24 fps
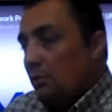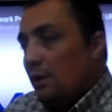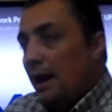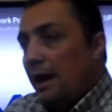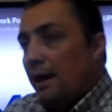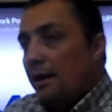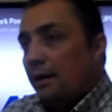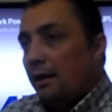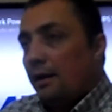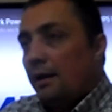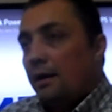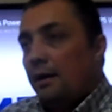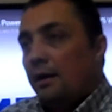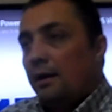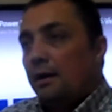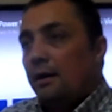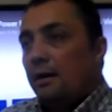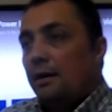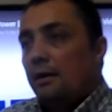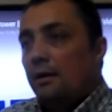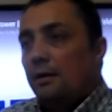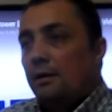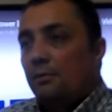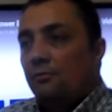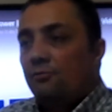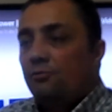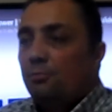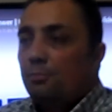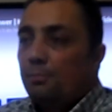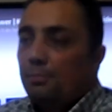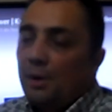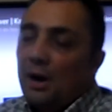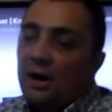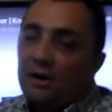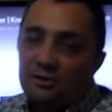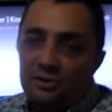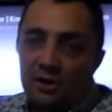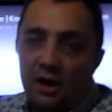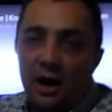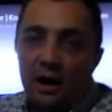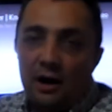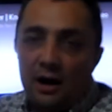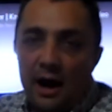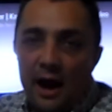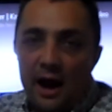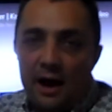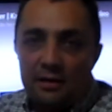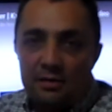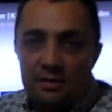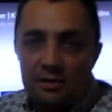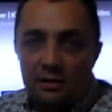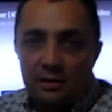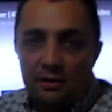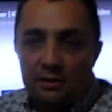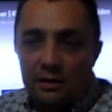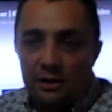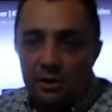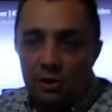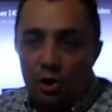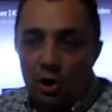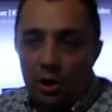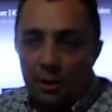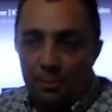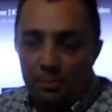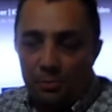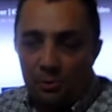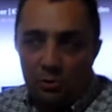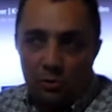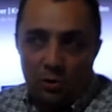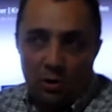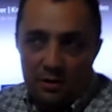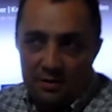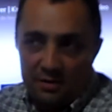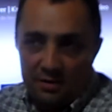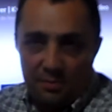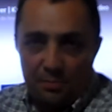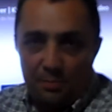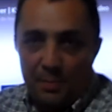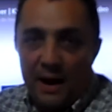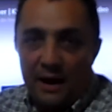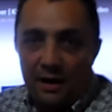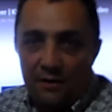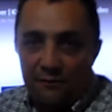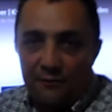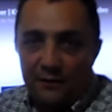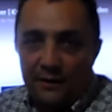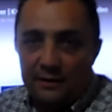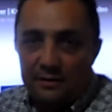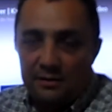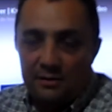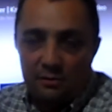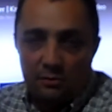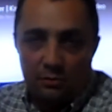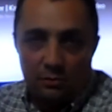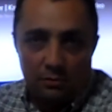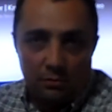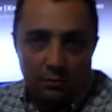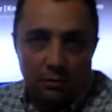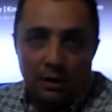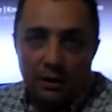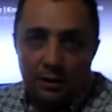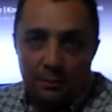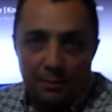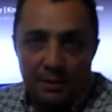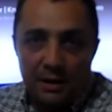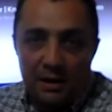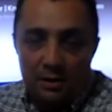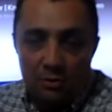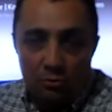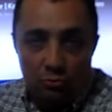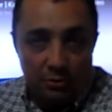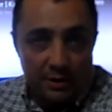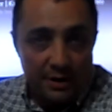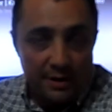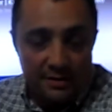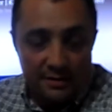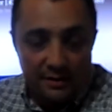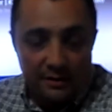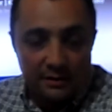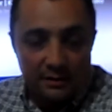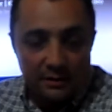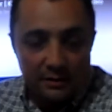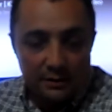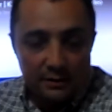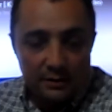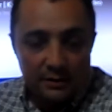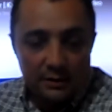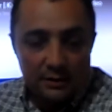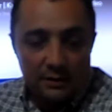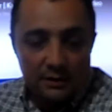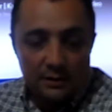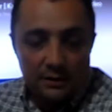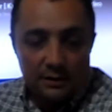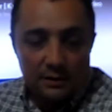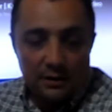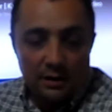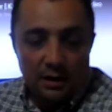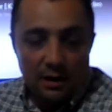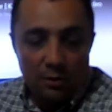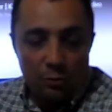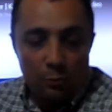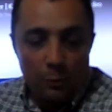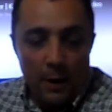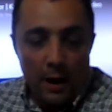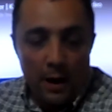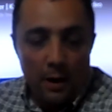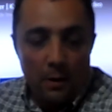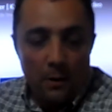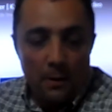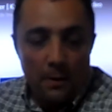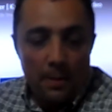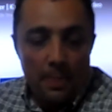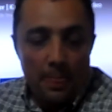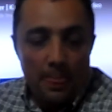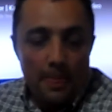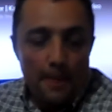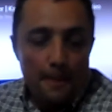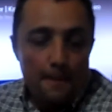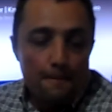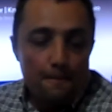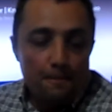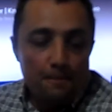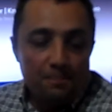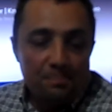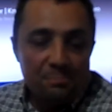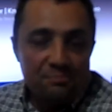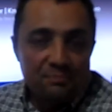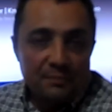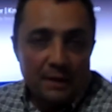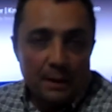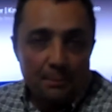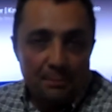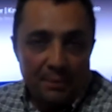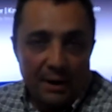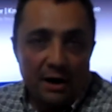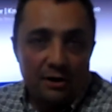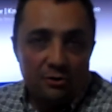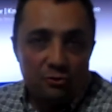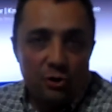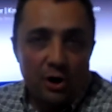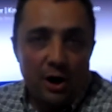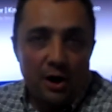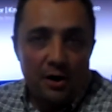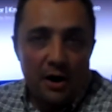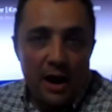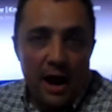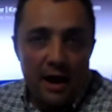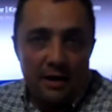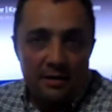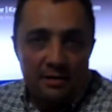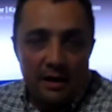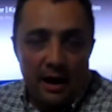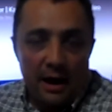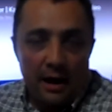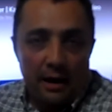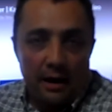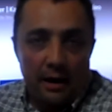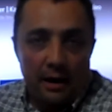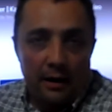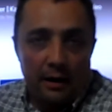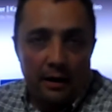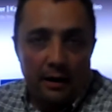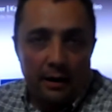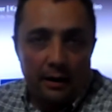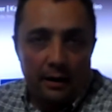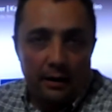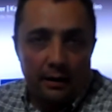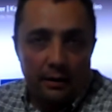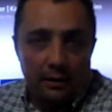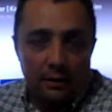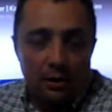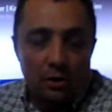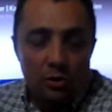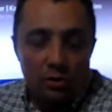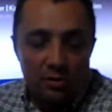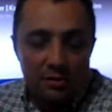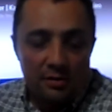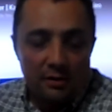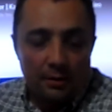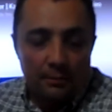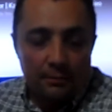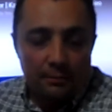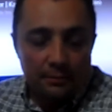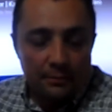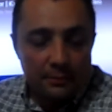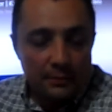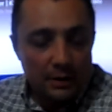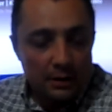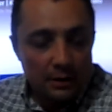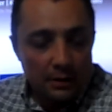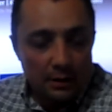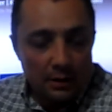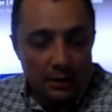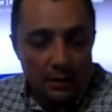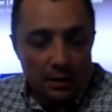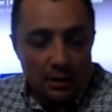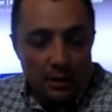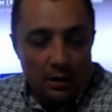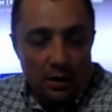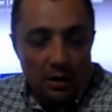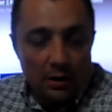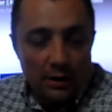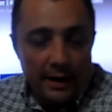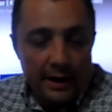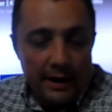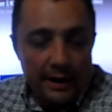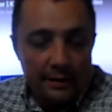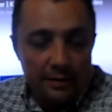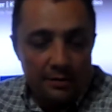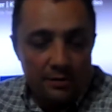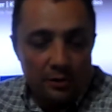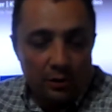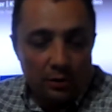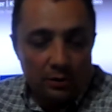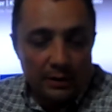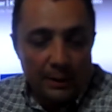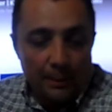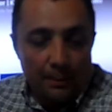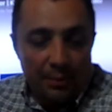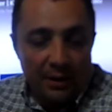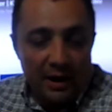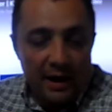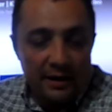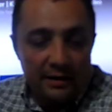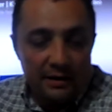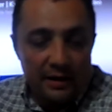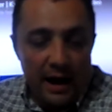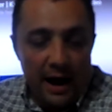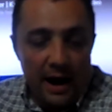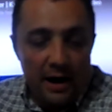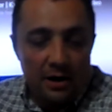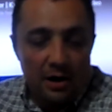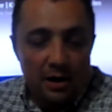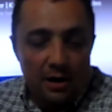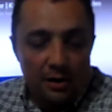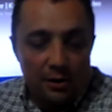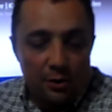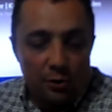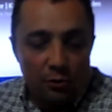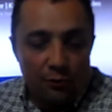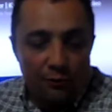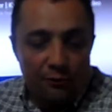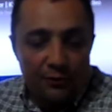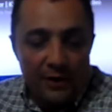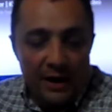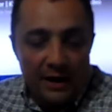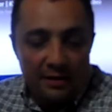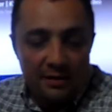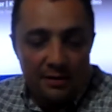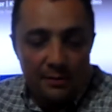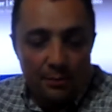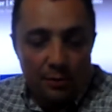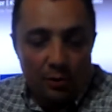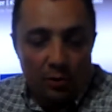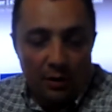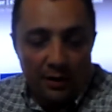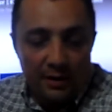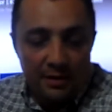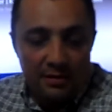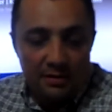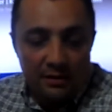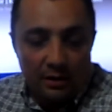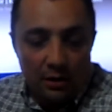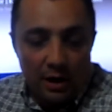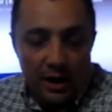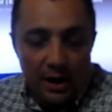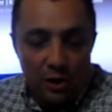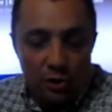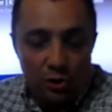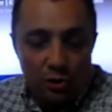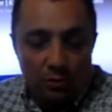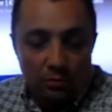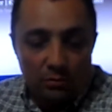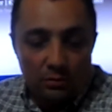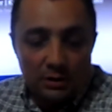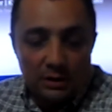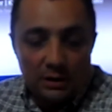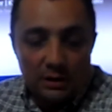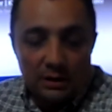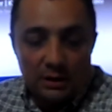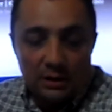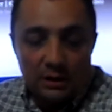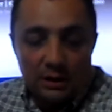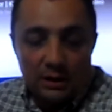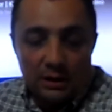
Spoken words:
okay, per TRX, your cost benefits going to be increased as well. Per TRX consumption. Alright, so the blade RRU flexible installation,